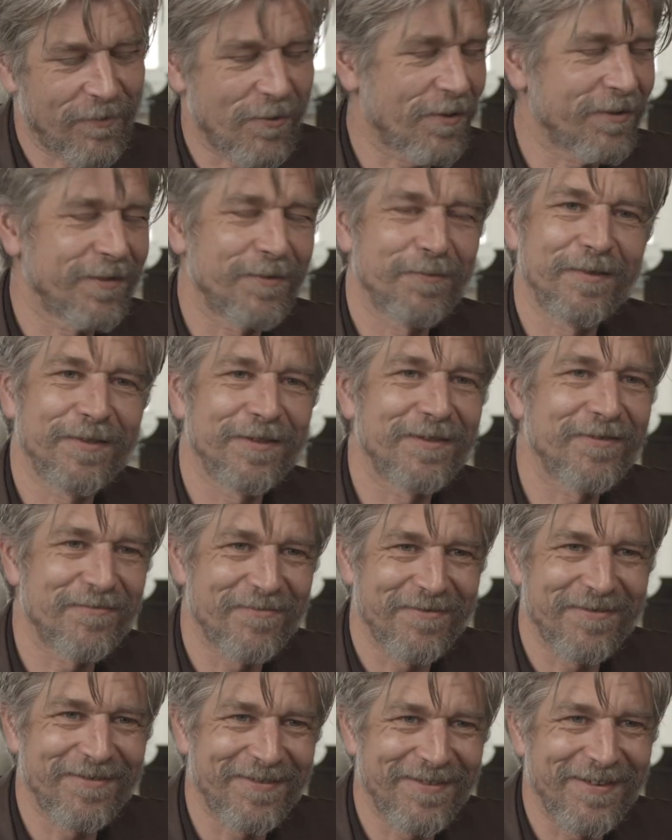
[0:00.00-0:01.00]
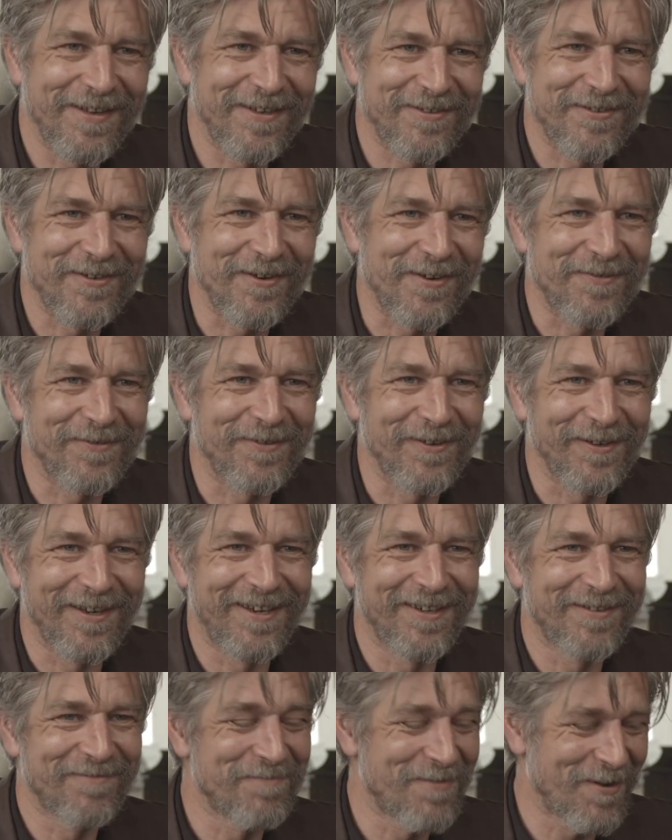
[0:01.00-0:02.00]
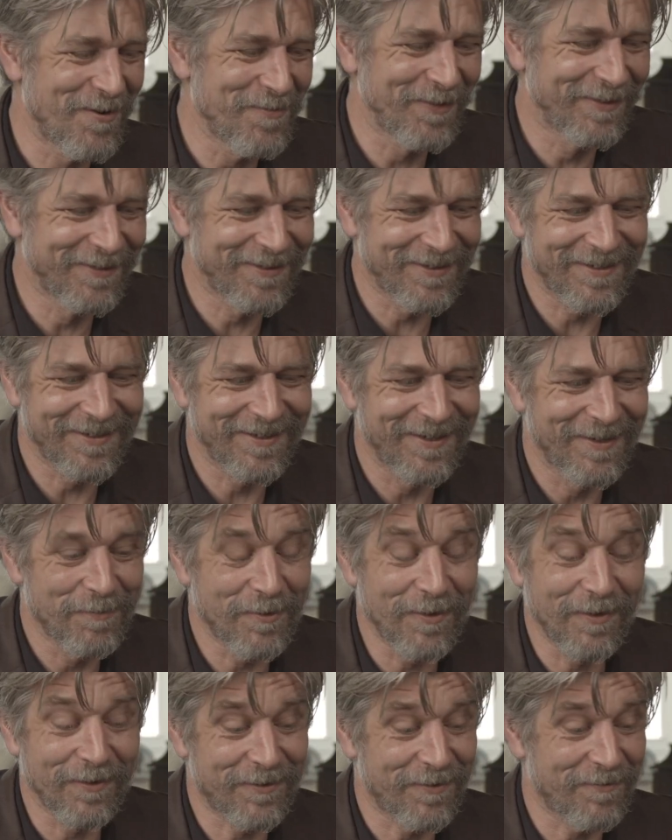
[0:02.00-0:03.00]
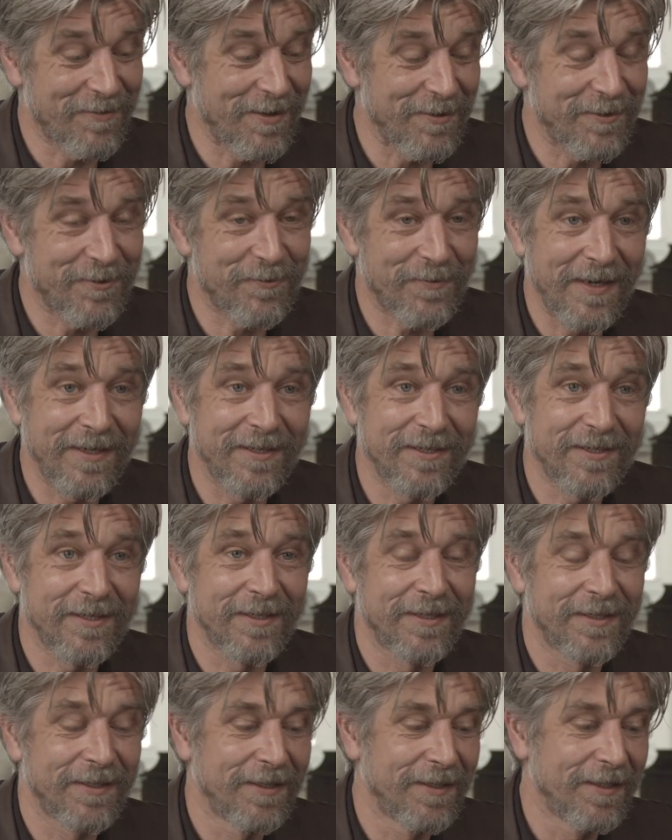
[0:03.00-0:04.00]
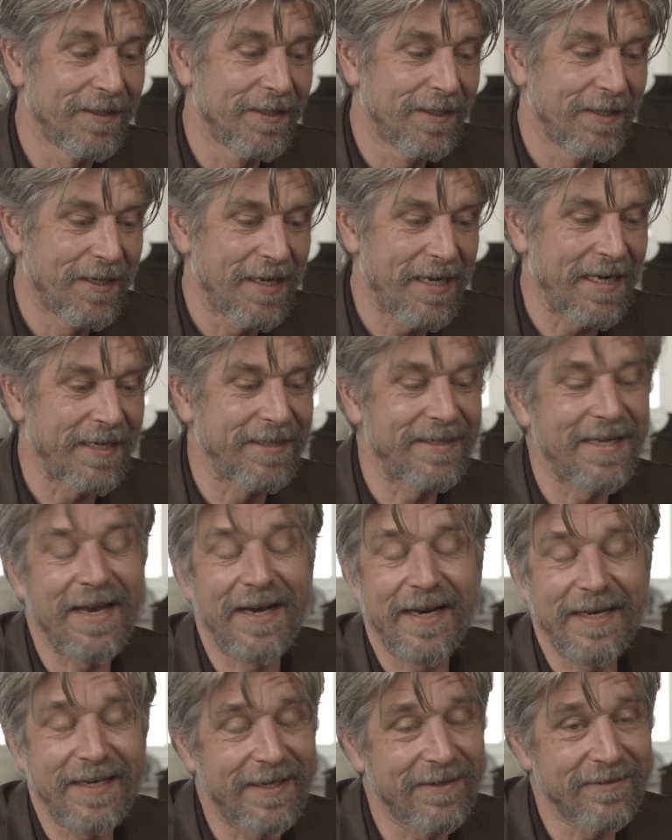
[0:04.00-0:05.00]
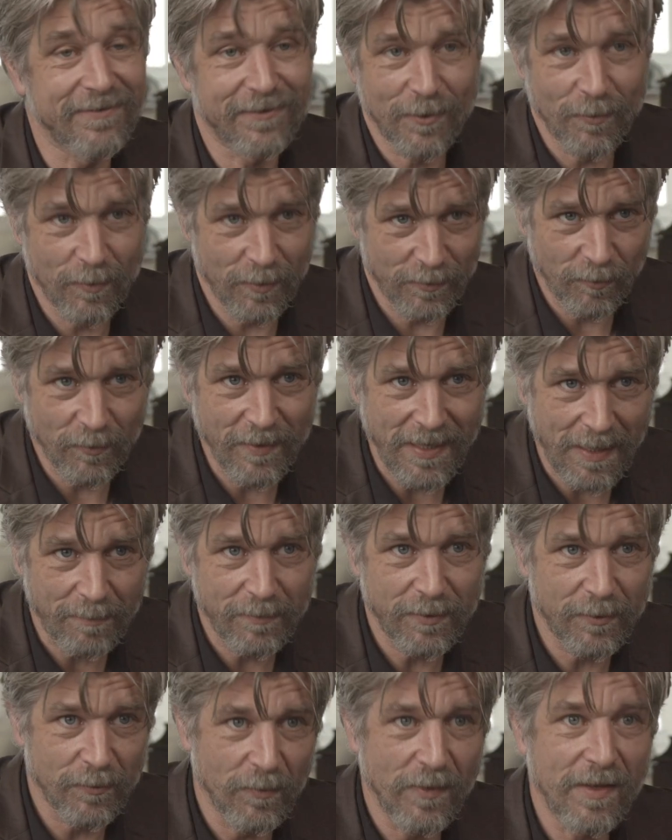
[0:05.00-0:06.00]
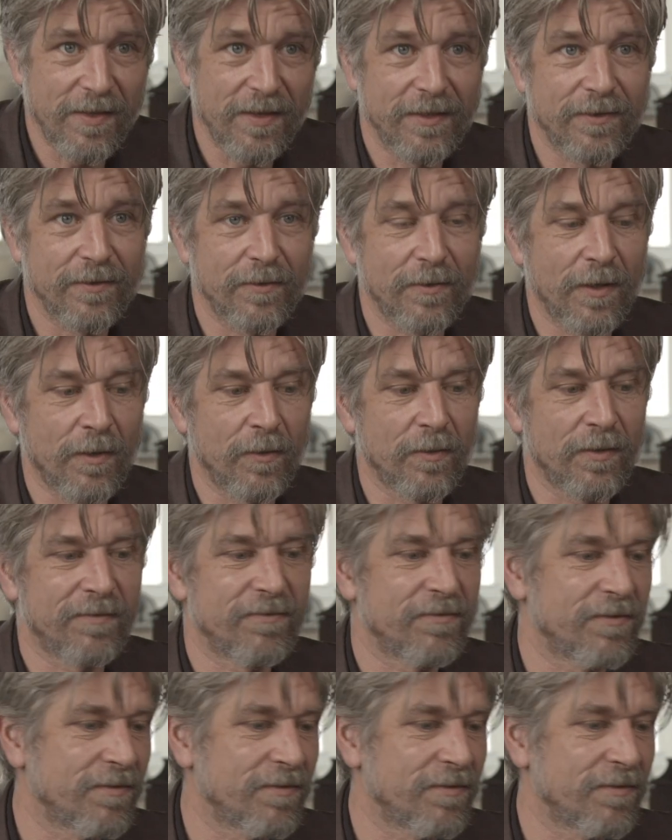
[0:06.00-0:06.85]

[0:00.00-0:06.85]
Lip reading: course, it was a joyful moment, but also very strange. And then I didn't know what would happen with it, you know. It